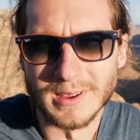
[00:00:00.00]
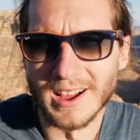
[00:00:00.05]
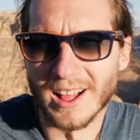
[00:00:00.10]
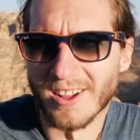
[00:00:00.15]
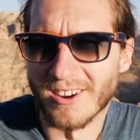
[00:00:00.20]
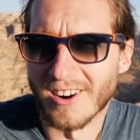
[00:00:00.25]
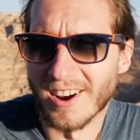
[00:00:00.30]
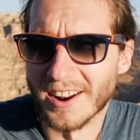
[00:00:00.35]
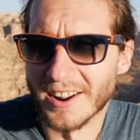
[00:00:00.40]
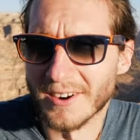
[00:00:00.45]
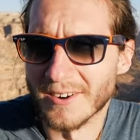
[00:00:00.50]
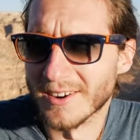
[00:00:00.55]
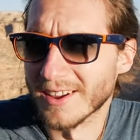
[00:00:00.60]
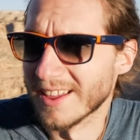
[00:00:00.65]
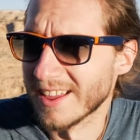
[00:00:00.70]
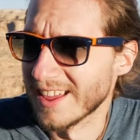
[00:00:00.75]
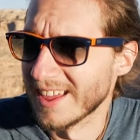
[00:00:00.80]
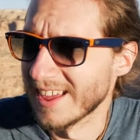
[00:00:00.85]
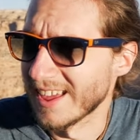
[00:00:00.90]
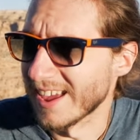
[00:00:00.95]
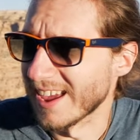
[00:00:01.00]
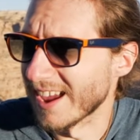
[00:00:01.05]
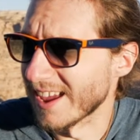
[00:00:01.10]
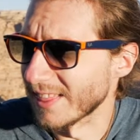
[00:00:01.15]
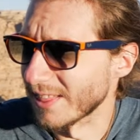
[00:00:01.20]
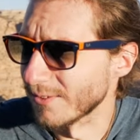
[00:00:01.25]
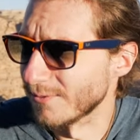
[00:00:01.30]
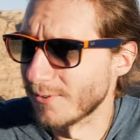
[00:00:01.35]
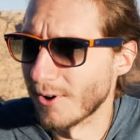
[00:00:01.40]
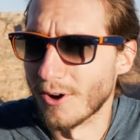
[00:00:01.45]
in Colorado,
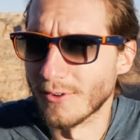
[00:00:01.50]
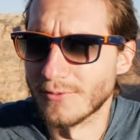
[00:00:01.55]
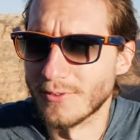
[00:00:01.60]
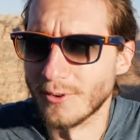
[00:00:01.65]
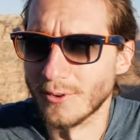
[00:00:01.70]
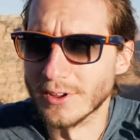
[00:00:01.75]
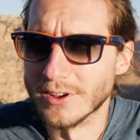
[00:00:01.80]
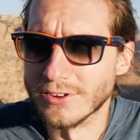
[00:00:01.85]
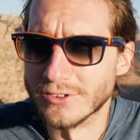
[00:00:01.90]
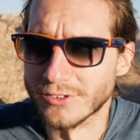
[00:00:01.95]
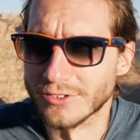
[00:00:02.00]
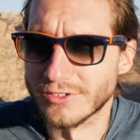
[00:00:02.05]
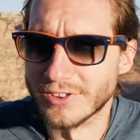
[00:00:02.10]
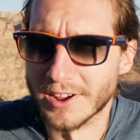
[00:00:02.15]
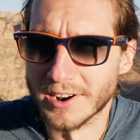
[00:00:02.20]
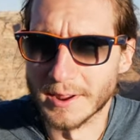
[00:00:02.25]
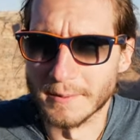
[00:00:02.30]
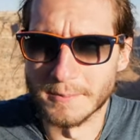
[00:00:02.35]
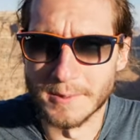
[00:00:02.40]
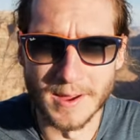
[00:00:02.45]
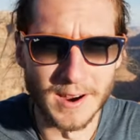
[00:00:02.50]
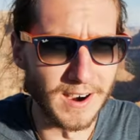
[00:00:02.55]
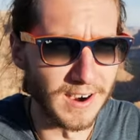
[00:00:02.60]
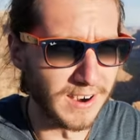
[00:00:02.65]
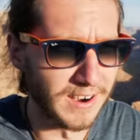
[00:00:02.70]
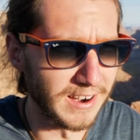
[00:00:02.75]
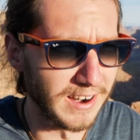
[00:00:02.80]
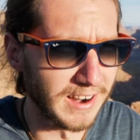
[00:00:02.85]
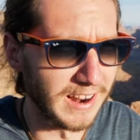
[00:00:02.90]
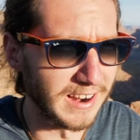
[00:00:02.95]
and the fall foliage is done up
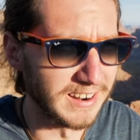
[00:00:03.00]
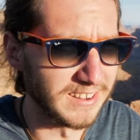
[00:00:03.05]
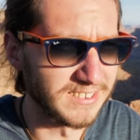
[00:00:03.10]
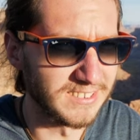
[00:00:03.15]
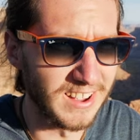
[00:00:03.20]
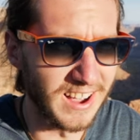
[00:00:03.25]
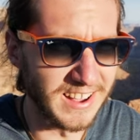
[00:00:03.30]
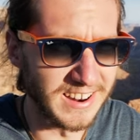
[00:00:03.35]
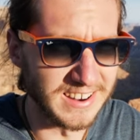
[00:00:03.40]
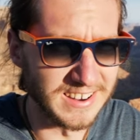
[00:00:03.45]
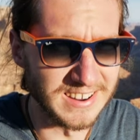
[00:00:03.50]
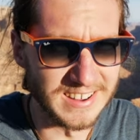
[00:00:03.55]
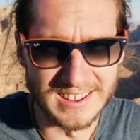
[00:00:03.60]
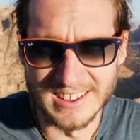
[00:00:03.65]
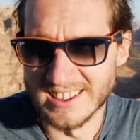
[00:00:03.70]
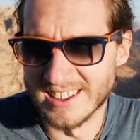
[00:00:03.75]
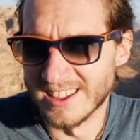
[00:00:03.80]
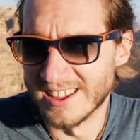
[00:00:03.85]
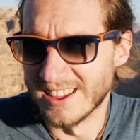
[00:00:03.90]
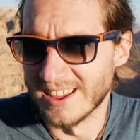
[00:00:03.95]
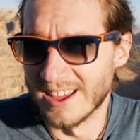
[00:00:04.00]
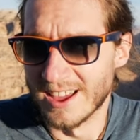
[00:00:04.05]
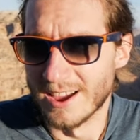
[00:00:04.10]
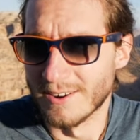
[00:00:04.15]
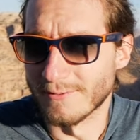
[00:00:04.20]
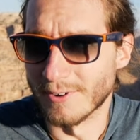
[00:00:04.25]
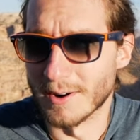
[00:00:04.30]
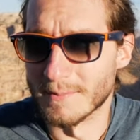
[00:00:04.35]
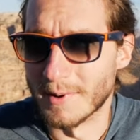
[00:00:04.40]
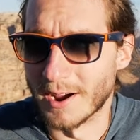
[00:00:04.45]
there. And I decided,
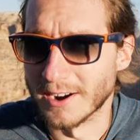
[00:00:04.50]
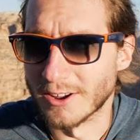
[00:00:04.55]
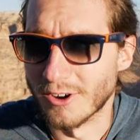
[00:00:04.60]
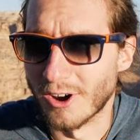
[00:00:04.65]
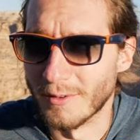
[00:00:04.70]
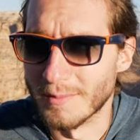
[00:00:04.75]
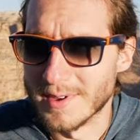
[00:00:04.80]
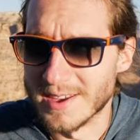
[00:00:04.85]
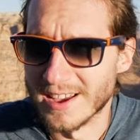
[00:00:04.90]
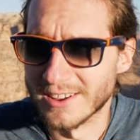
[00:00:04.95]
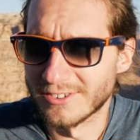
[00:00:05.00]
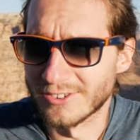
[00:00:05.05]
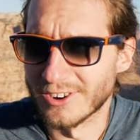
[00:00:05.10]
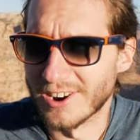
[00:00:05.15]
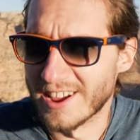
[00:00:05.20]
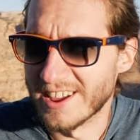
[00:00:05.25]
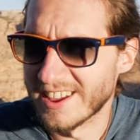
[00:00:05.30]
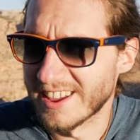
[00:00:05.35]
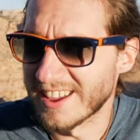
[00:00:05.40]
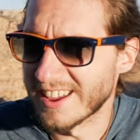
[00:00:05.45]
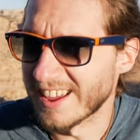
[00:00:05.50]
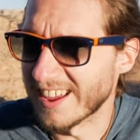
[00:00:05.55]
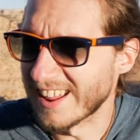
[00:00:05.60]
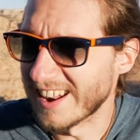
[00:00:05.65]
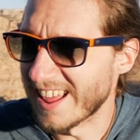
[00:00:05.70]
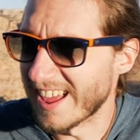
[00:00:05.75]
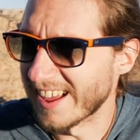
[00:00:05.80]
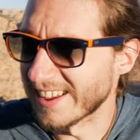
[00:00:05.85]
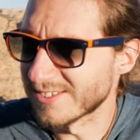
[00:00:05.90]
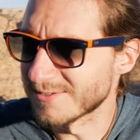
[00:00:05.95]
a friend of mine called me yesterday
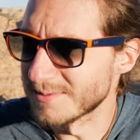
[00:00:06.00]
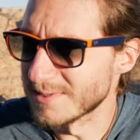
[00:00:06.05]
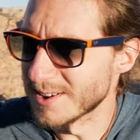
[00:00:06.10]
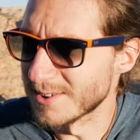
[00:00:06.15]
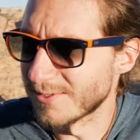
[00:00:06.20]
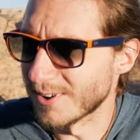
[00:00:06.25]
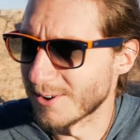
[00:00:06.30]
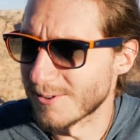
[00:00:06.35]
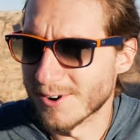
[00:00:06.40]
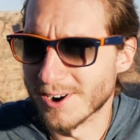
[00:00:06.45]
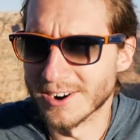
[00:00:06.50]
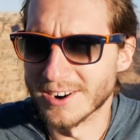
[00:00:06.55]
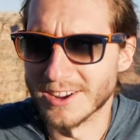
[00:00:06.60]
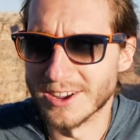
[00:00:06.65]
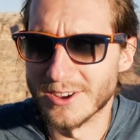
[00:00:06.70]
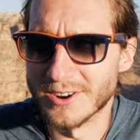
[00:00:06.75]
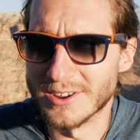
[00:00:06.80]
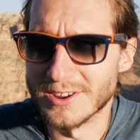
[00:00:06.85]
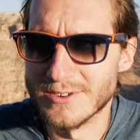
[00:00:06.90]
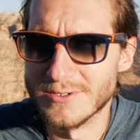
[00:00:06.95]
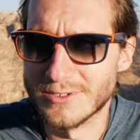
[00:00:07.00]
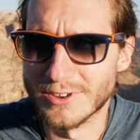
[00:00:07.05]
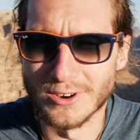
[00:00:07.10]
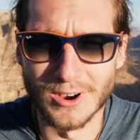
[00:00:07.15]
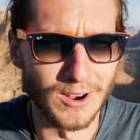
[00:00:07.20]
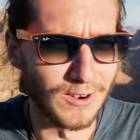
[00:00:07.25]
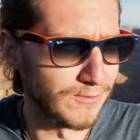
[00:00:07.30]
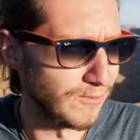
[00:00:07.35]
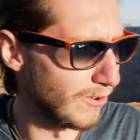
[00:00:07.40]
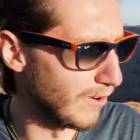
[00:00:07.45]
and asked me if I wanted to go to
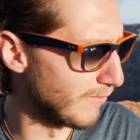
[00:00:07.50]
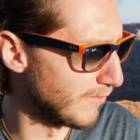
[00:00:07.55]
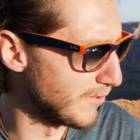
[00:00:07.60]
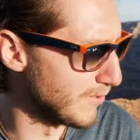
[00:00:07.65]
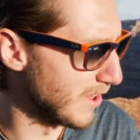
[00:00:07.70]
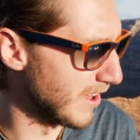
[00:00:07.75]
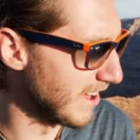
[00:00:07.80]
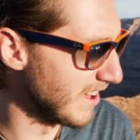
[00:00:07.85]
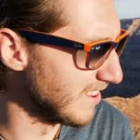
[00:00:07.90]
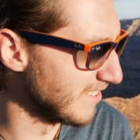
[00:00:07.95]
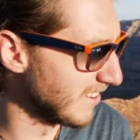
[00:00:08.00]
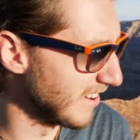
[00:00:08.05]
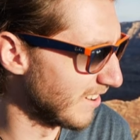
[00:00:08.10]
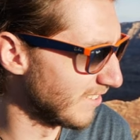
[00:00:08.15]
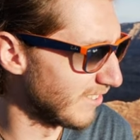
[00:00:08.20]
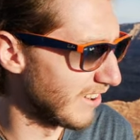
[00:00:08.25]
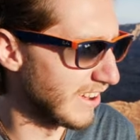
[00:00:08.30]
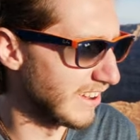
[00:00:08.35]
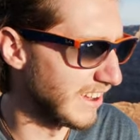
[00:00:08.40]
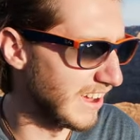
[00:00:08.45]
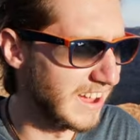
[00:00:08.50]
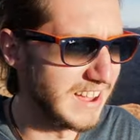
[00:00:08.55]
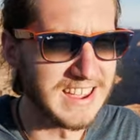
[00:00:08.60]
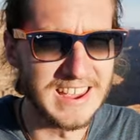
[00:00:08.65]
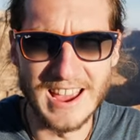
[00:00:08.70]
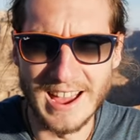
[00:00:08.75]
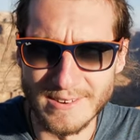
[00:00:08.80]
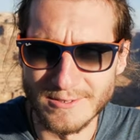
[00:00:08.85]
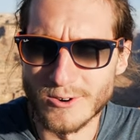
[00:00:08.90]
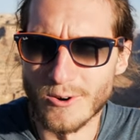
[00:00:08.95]
Utah for a few days. And I was like,
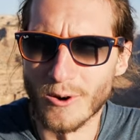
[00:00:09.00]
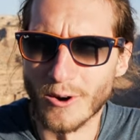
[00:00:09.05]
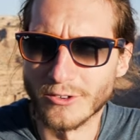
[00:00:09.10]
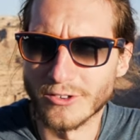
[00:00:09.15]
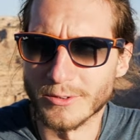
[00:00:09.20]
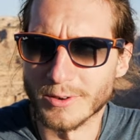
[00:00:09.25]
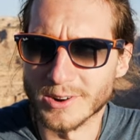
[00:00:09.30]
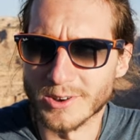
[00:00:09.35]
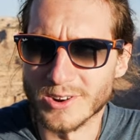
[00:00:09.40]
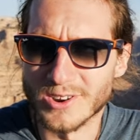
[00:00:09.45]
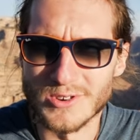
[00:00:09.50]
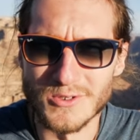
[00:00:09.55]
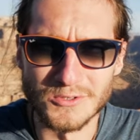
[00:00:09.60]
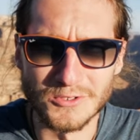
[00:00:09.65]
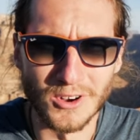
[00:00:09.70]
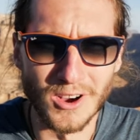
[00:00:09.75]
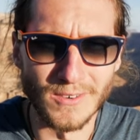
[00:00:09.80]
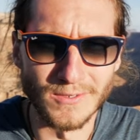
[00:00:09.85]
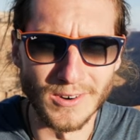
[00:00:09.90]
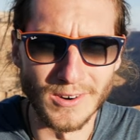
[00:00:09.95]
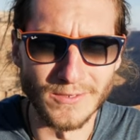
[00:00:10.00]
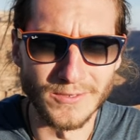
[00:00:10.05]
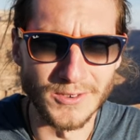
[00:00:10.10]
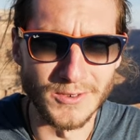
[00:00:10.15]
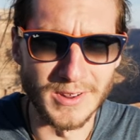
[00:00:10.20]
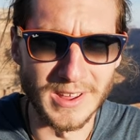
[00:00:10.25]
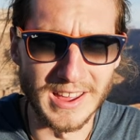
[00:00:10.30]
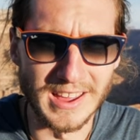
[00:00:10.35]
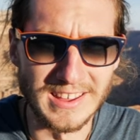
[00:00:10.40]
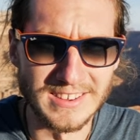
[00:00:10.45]
yeah, of course I want to go to Utah for a
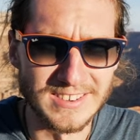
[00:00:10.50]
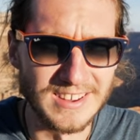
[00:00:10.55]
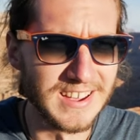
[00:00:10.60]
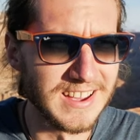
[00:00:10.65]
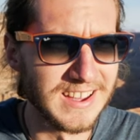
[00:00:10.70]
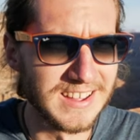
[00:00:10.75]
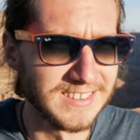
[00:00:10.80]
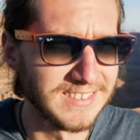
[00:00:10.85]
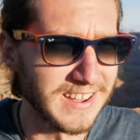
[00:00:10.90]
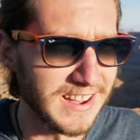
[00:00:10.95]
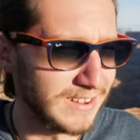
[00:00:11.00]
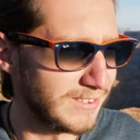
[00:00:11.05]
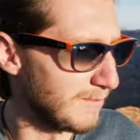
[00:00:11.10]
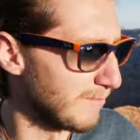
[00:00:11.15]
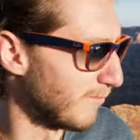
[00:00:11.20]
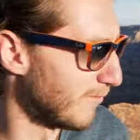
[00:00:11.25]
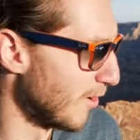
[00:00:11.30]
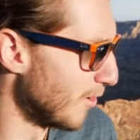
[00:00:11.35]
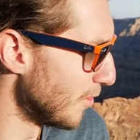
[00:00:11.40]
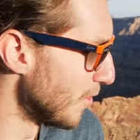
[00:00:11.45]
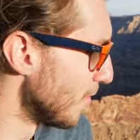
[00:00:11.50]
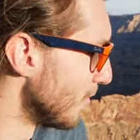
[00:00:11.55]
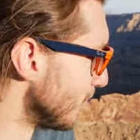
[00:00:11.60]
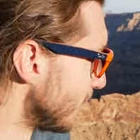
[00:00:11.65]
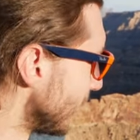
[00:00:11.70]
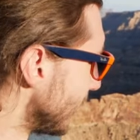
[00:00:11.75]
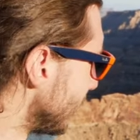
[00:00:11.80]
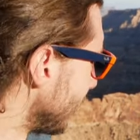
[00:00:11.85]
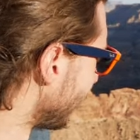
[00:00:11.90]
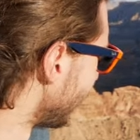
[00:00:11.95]
few days, take some
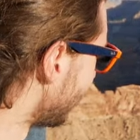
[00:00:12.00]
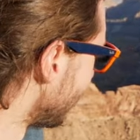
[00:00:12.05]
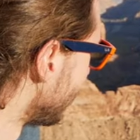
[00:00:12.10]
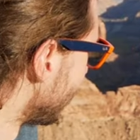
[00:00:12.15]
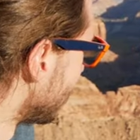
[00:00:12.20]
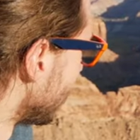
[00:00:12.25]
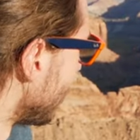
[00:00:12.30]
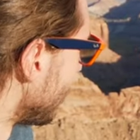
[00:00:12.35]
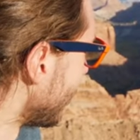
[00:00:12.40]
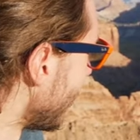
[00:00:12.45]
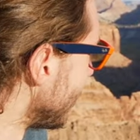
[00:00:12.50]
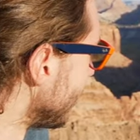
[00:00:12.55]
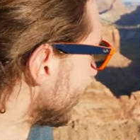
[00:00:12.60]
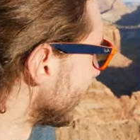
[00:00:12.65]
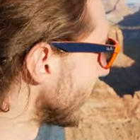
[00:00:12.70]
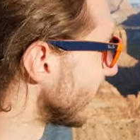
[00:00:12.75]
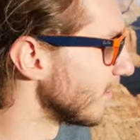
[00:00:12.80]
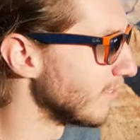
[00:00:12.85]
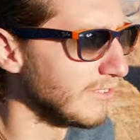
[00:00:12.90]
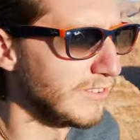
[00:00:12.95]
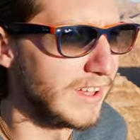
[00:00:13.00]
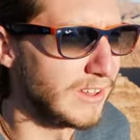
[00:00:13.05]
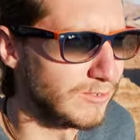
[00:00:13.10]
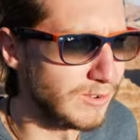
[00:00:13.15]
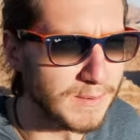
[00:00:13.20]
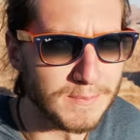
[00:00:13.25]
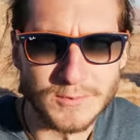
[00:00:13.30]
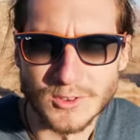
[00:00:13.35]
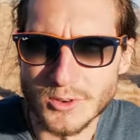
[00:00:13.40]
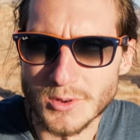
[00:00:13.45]
photos, and just do some adventuring. So that's
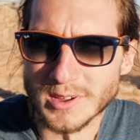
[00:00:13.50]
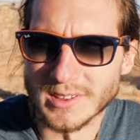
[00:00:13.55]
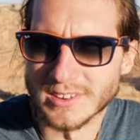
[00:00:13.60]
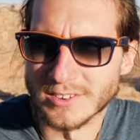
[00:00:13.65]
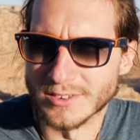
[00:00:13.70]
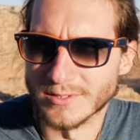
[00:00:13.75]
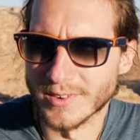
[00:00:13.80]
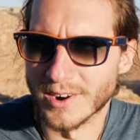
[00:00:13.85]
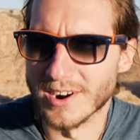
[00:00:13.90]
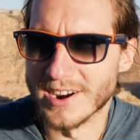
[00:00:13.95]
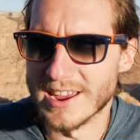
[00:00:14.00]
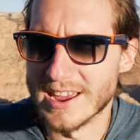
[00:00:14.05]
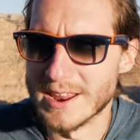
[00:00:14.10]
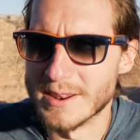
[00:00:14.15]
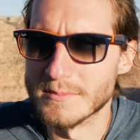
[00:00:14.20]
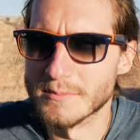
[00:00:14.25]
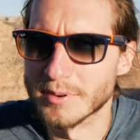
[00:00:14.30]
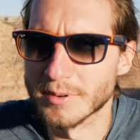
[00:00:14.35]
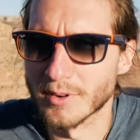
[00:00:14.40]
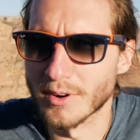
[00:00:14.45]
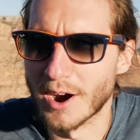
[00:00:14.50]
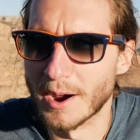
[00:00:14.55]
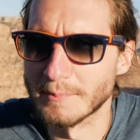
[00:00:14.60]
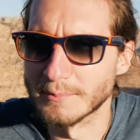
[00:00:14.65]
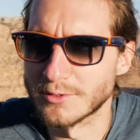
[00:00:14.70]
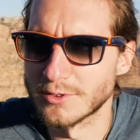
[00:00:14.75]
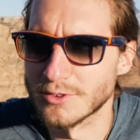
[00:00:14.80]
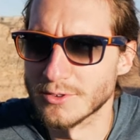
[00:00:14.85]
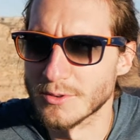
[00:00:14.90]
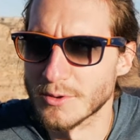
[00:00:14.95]
what I'm doing. This is a very
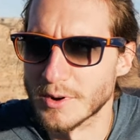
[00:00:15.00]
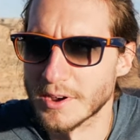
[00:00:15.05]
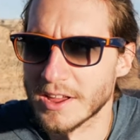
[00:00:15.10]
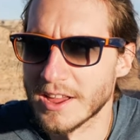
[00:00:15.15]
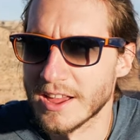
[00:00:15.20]
impromptu